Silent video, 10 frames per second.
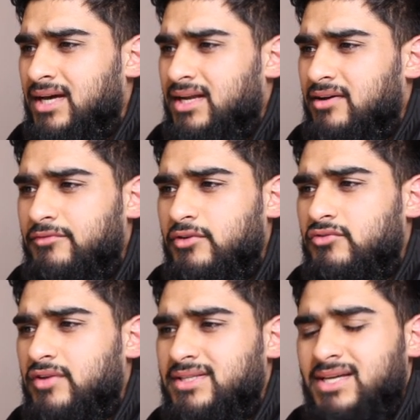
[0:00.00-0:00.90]
a few
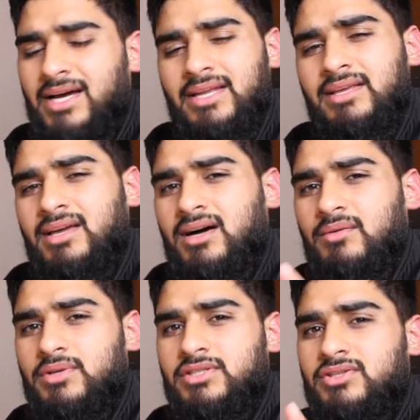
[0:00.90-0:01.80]
trades I had here
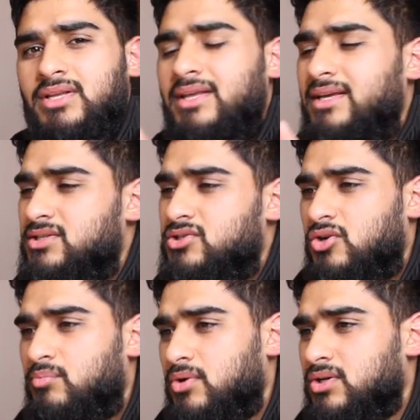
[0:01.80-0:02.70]
which did hit
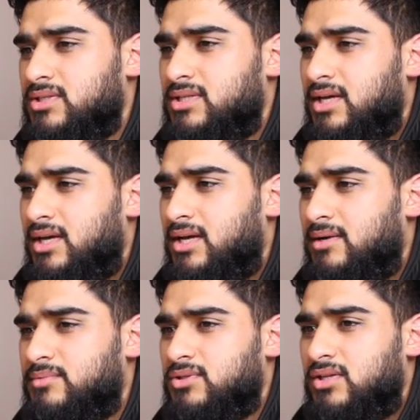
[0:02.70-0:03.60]
stop loss.
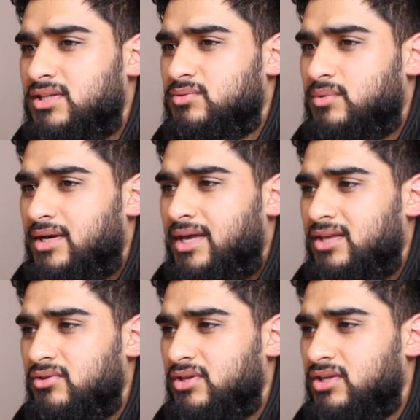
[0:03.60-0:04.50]
So these were AUD
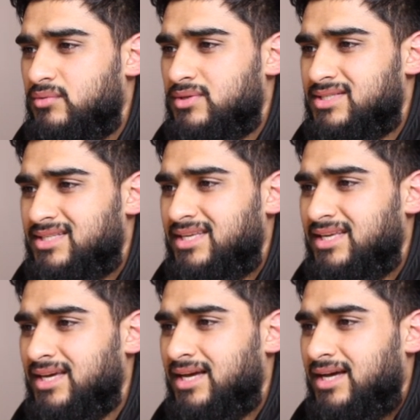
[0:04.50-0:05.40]

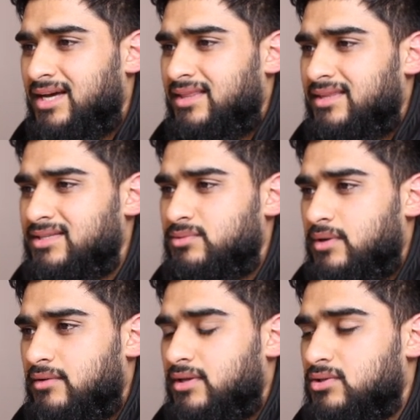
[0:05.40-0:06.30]
USD. These
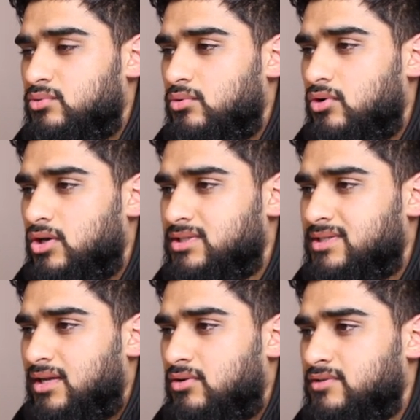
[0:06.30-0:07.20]
went into
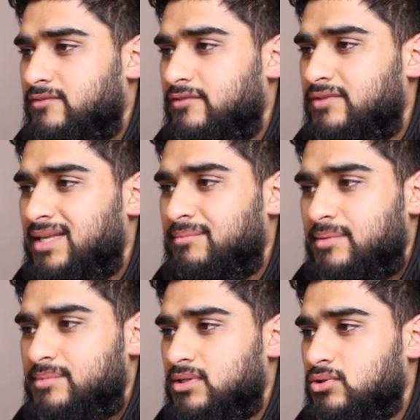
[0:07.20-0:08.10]
loss. I lost 15
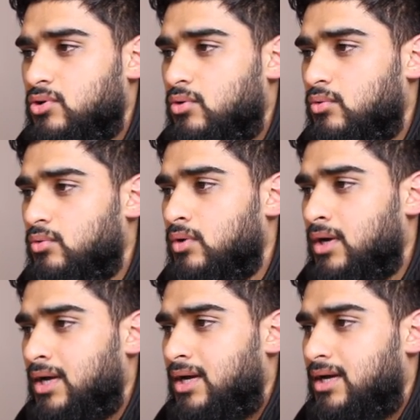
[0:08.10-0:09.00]
pips in total.
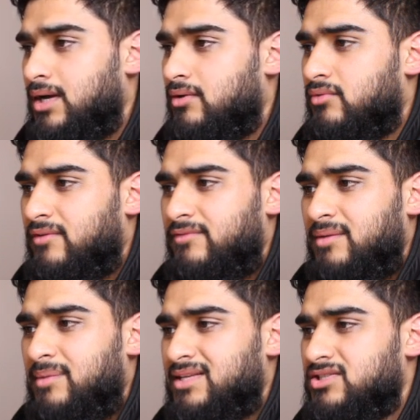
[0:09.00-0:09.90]
Roughly
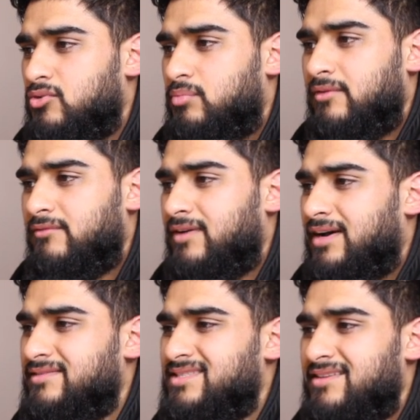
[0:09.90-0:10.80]
about
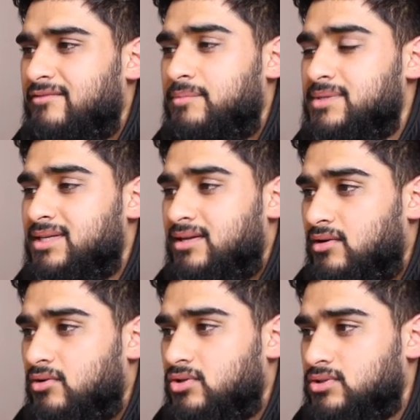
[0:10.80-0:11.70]
0.57% I
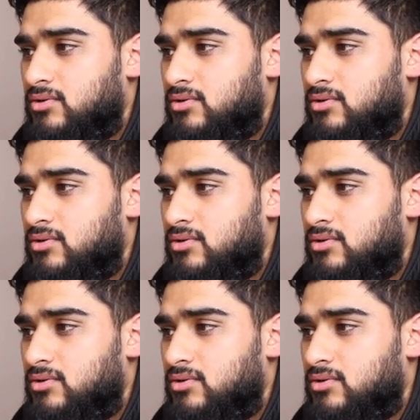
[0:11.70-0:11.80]
lost